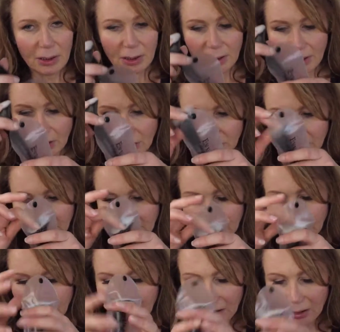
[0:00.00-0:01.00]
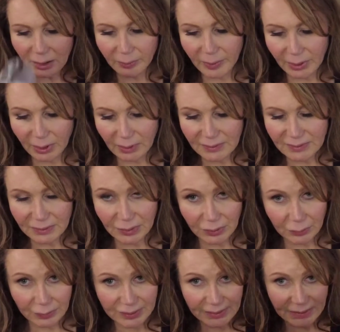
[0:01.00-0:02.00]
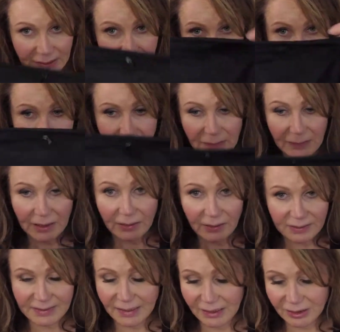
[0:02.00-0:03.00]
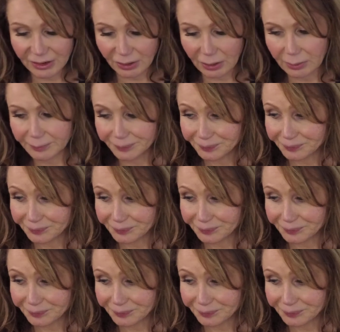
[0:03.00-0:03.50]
They go right in here, but also you're going to get the satchel,